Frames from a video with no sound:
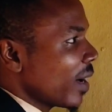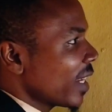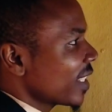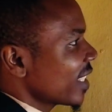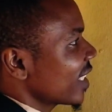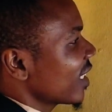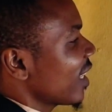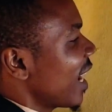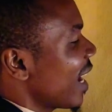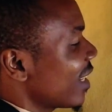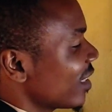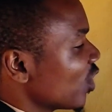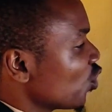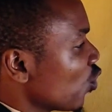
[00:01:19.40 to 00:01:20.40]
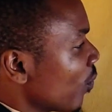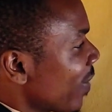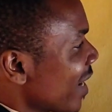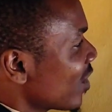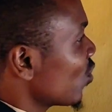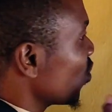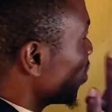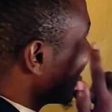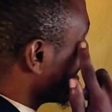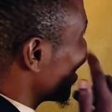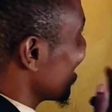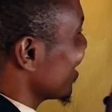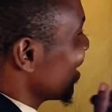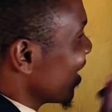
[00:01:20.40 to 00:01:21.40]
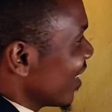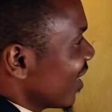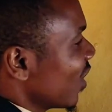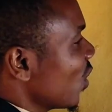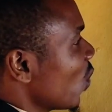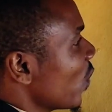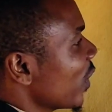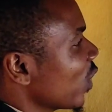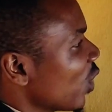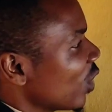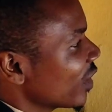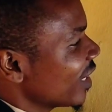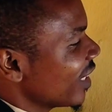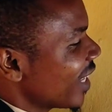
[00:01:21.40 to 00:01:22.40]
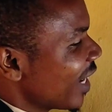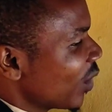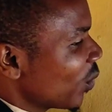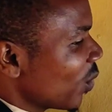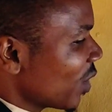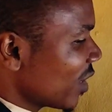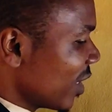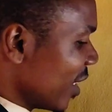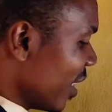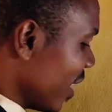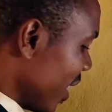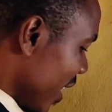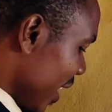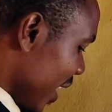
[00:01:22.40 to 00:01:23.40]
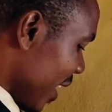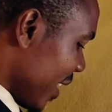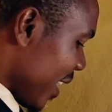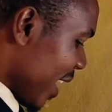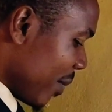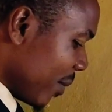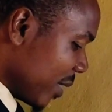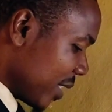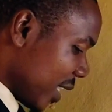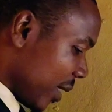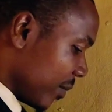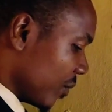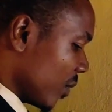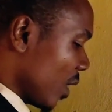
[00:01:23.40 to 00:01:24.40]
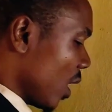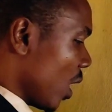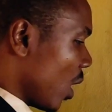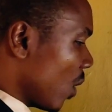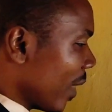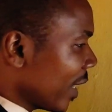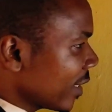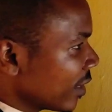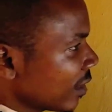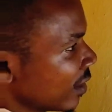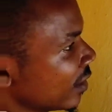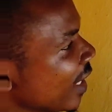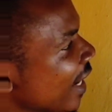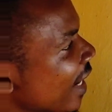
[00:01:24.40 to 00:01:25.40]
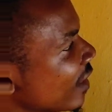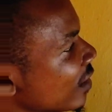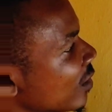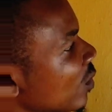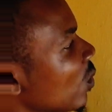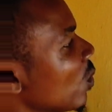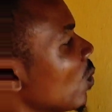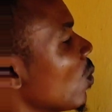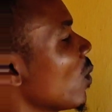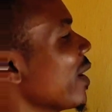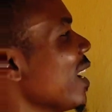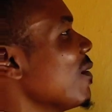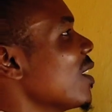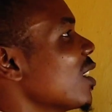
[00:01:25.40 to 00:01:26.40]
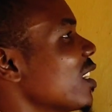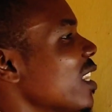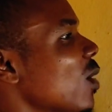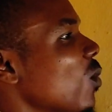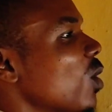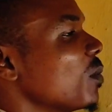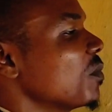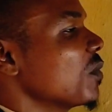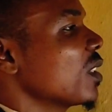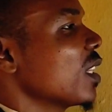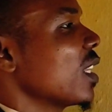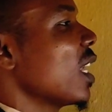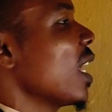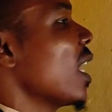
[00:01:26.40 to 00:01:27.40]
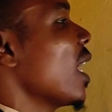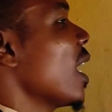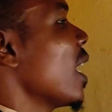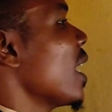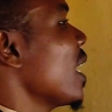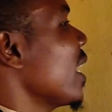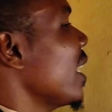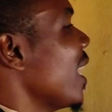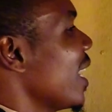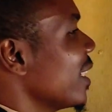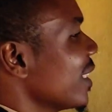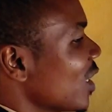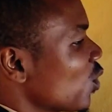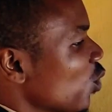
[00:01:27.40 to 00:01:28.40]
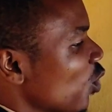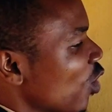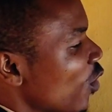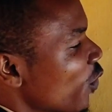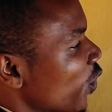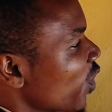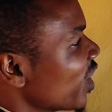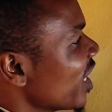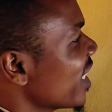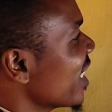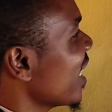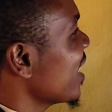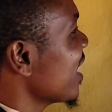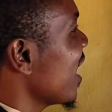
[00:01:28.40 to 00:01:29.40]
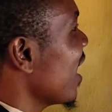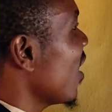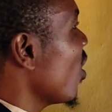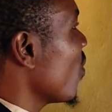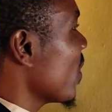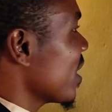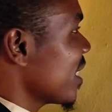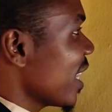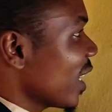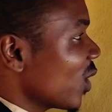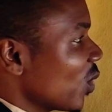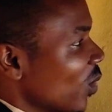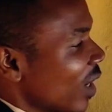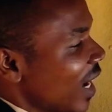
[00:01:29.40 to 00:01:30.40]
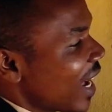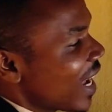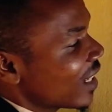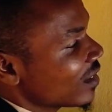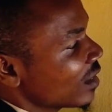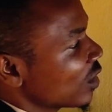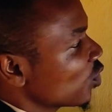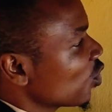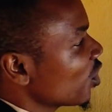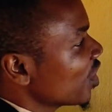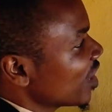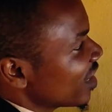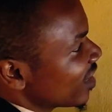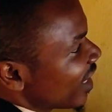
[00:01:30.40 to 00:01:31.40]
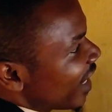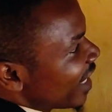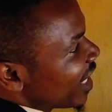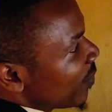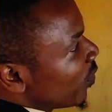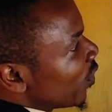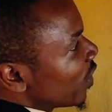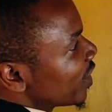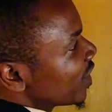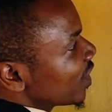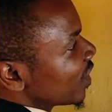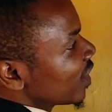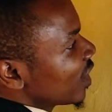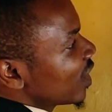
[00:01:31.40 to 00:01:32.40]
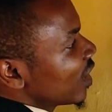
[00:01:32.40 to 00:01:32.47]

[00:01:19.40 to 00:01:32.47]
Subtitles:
parts and it will pass through the center. We call the line what? A diameter. All right. Then we have another one. A line that will come from the center of a circle and touches any point